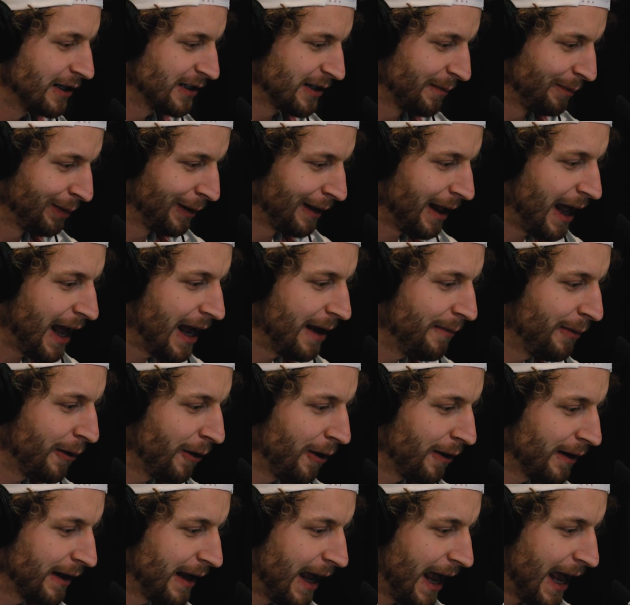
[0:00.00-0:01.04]
to play
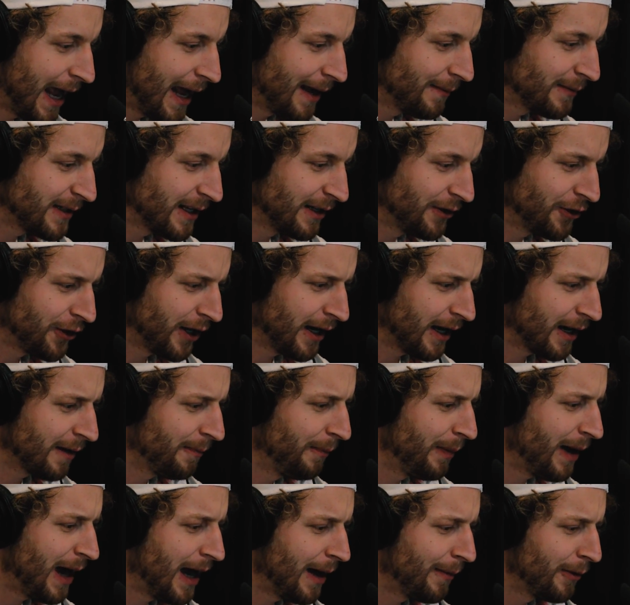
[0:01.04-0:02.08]
board games and drink
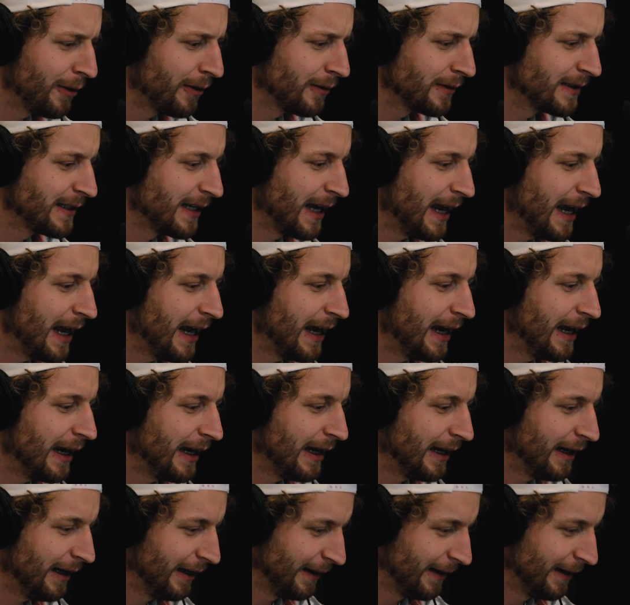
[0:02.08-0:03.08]
bubble tea.